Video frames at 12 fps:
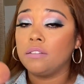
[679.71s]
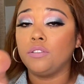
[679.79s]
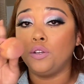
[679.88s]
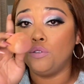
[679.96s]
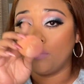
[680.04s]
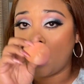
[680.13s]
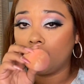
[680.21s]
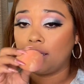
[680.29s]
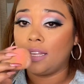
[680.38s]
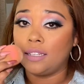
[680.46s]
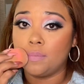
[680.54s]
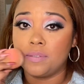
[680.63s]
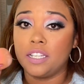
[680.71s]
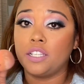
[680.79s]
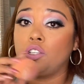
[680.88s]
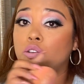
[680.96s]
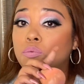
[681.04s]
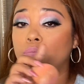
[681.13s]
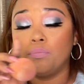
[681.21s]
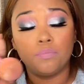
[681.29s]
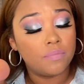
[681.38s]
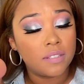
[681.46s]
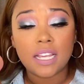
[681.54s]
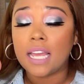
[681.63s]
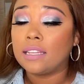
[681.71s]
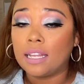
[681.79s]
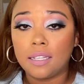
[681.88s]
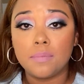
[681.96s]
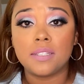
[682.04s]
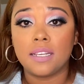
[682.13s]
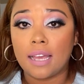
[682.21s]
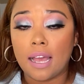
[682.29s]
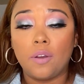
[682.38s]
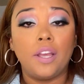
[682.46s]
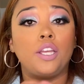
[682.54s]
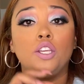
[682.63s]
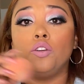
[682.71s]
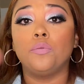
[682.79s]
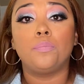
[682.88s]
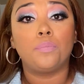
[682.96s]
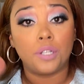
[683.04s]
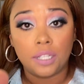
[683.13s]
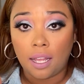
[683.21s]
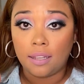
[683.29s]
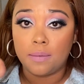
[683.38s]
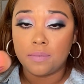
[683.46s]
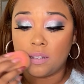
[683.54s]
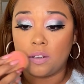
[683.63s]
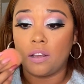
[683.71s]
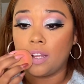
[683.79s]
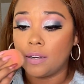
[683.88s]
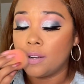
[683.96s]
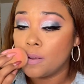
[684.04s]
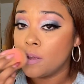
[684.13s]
You rock that lipstick. You take that lipstick out and you put that lipstick on.